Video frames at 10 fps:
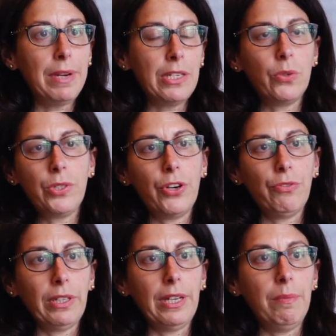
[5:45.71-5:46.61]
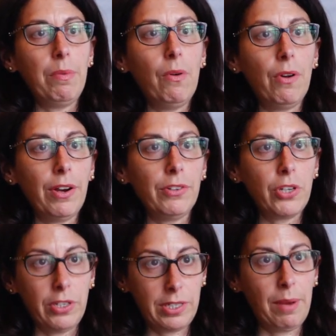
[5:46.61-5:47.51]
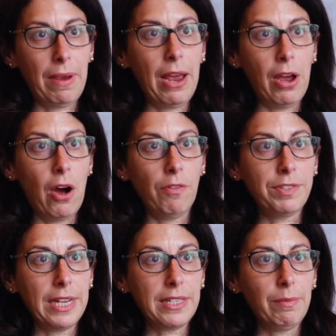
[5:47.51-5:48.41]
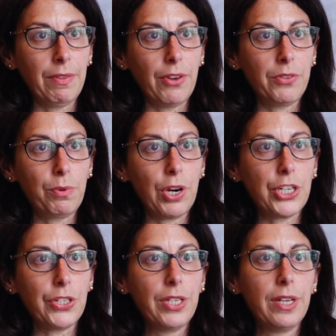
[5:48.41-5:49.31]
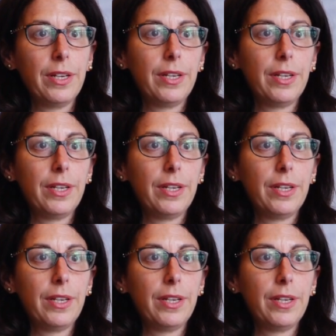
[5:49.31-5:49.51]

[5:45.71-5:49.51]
is also really important to offset some of those pressures.